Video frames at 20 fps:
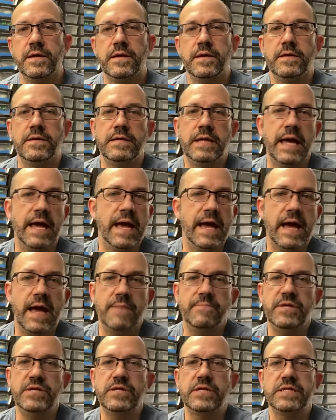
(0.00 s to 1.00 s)
Yeah, I
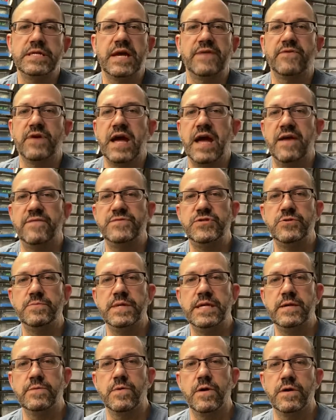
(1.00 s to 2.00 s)
mean, you can never have too
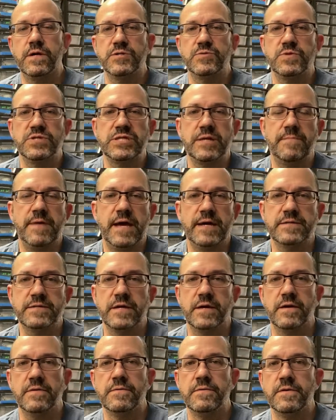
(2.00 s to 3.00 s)
many rodents. What's up,
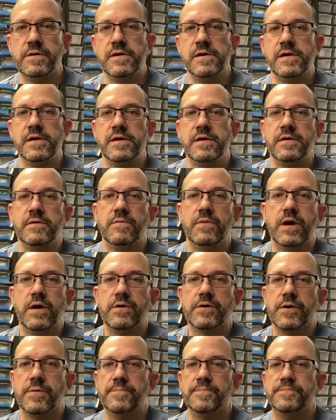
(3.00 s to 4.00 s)
Hector?
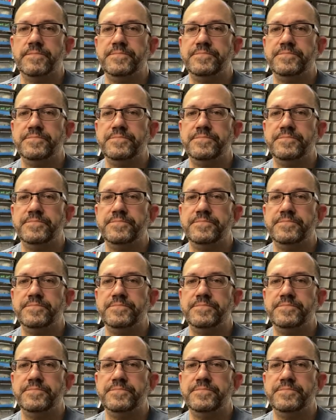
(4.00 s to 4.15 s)
Welcome.